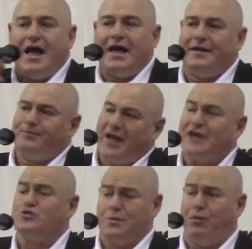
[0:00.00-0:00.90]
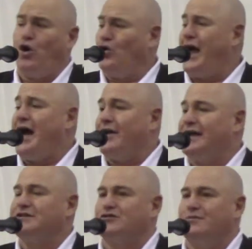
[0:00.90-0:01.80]
And as we pulled out, I
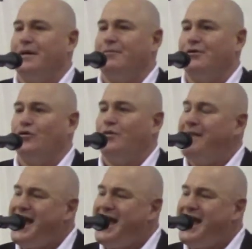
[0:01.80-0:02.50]
just remember going,